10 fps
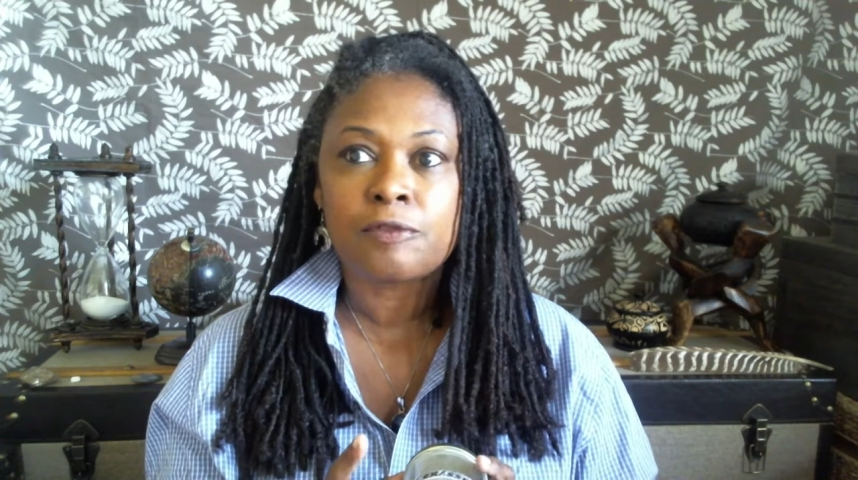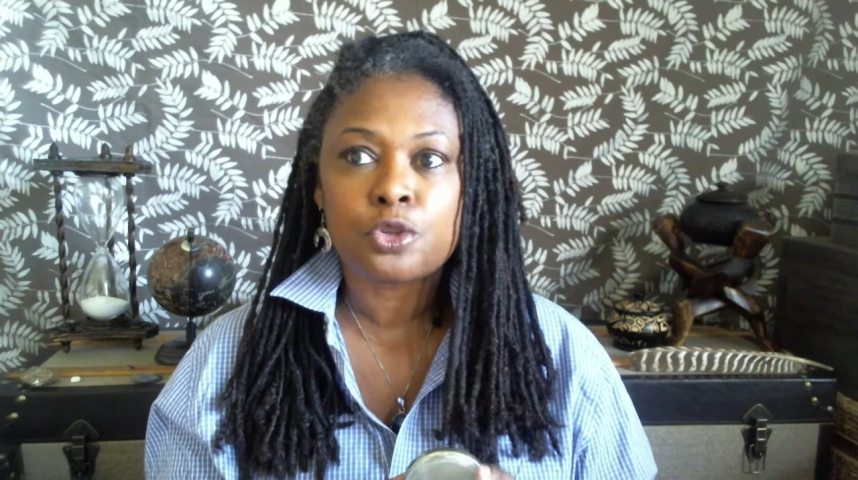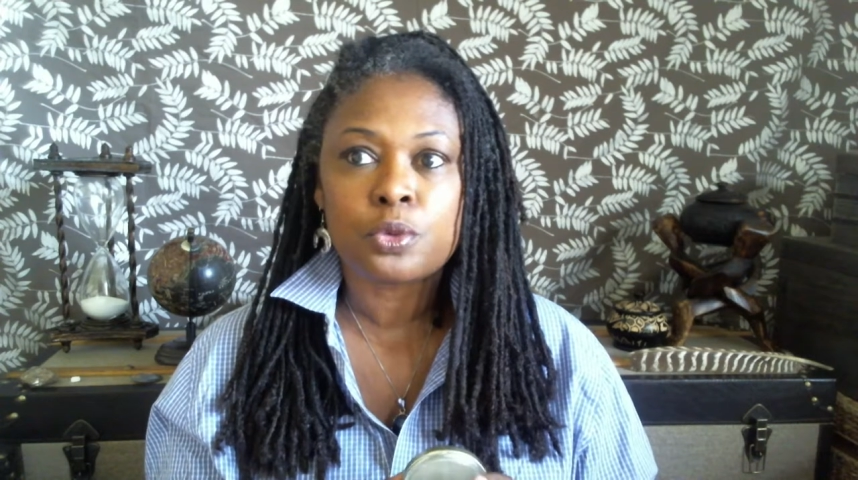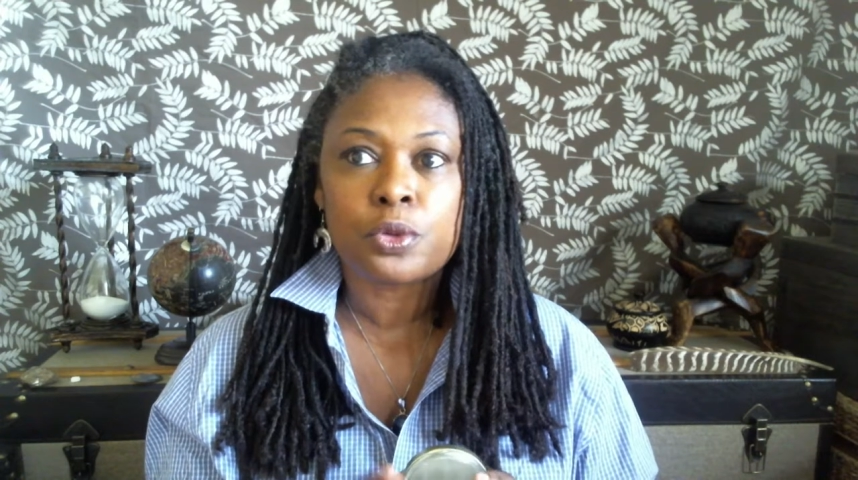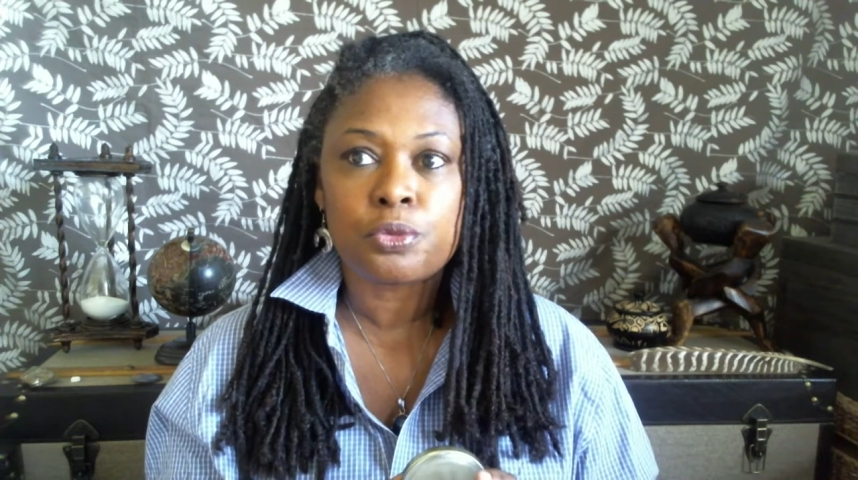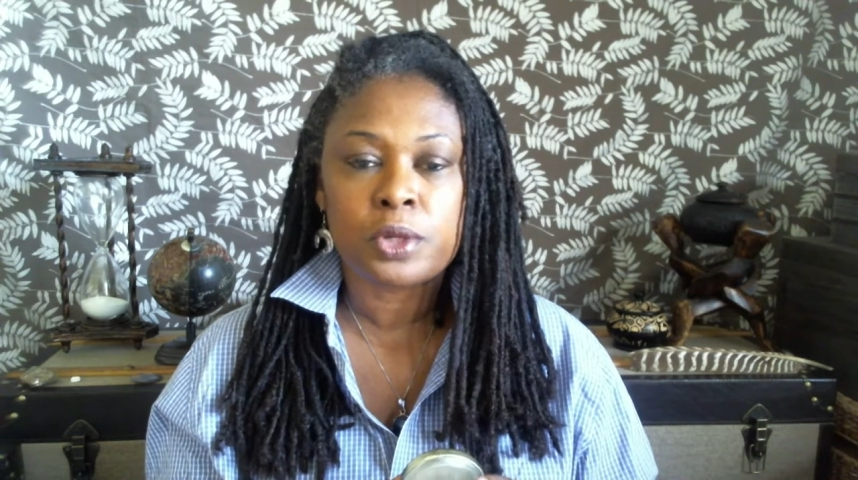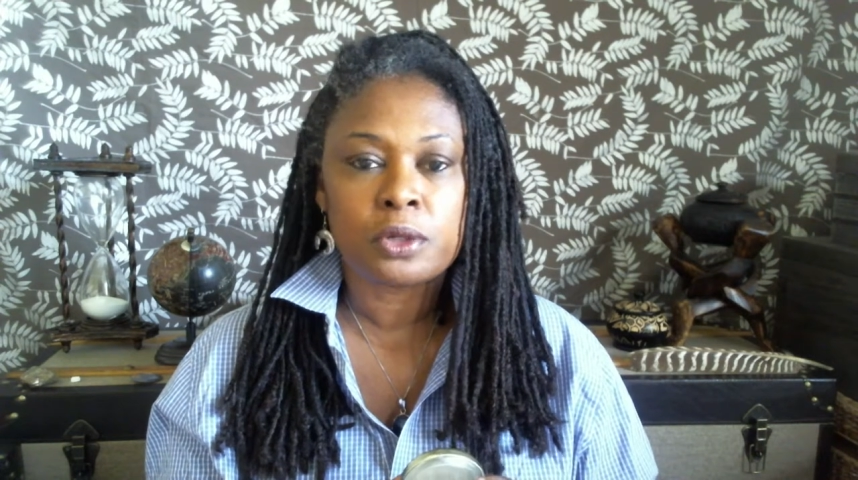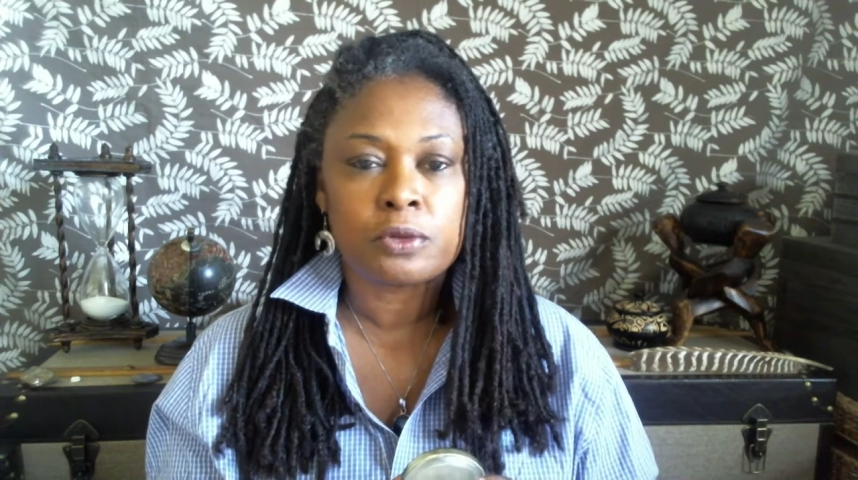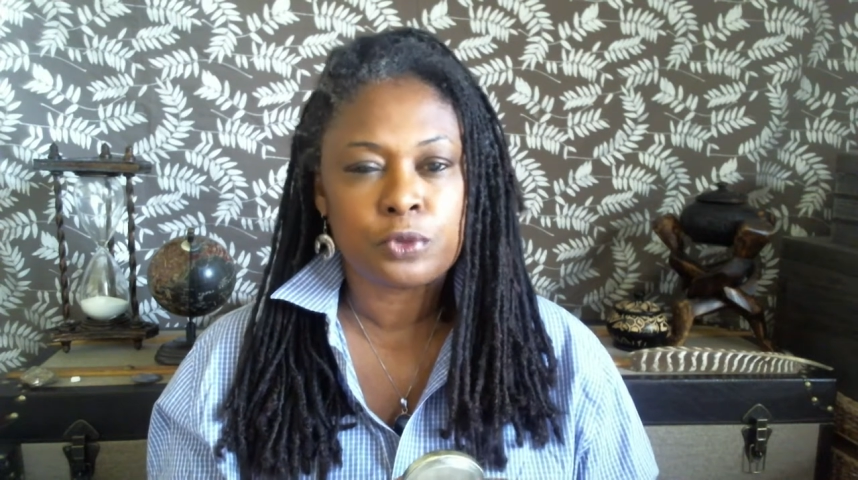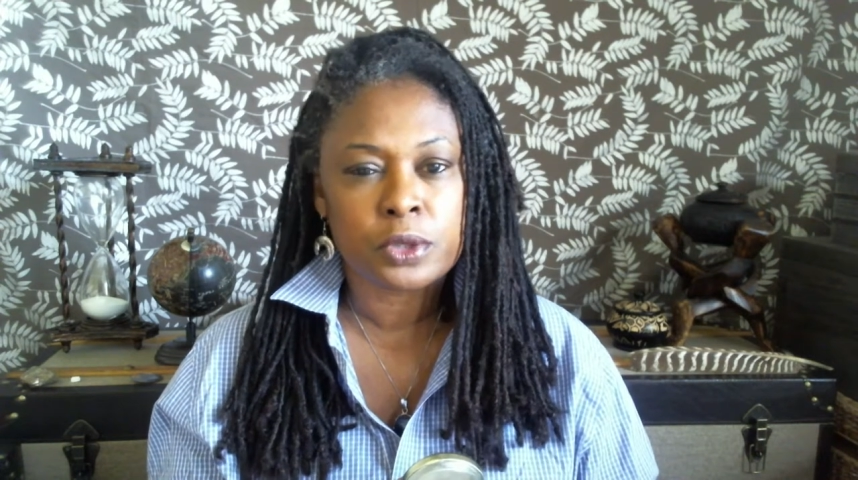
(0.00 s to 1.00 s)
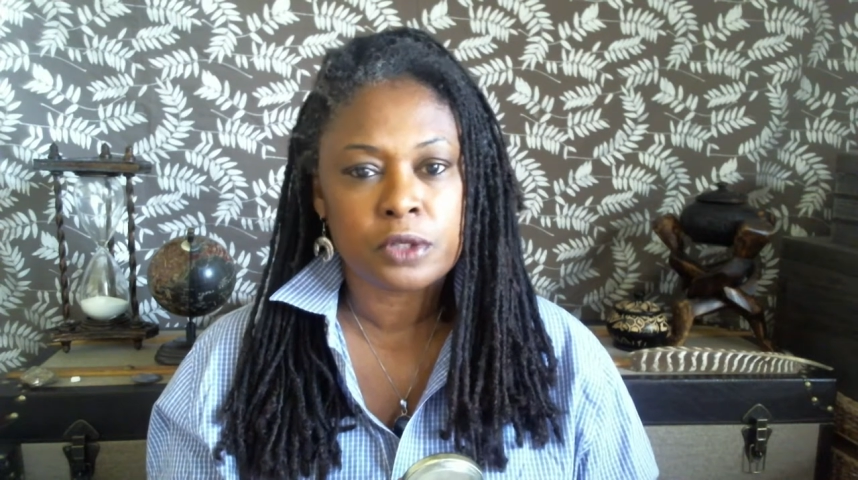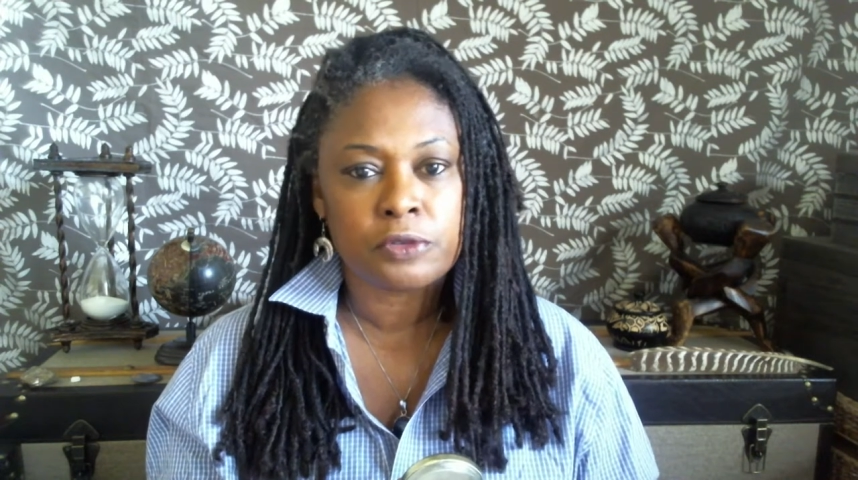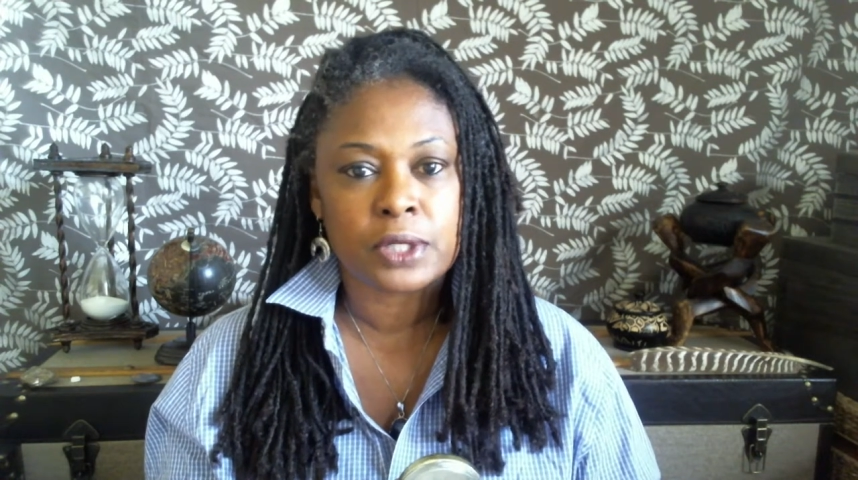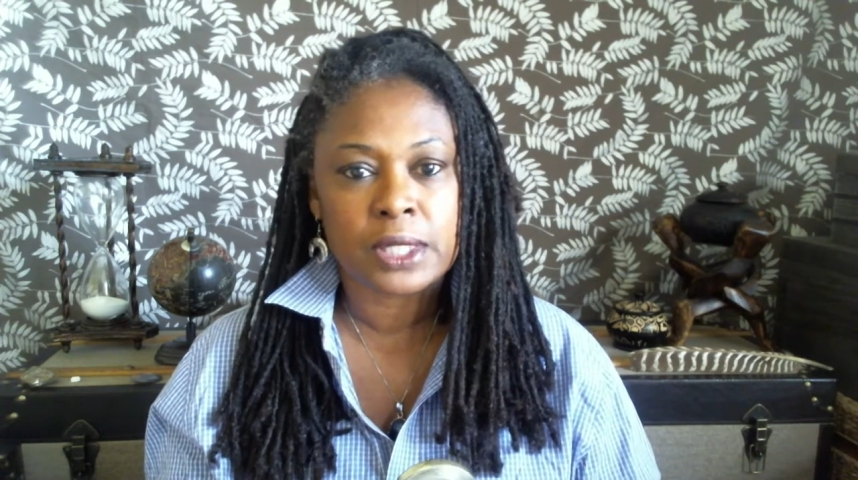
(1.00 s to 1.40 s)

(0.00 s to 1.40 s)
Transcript: 2 or 3 or 4 different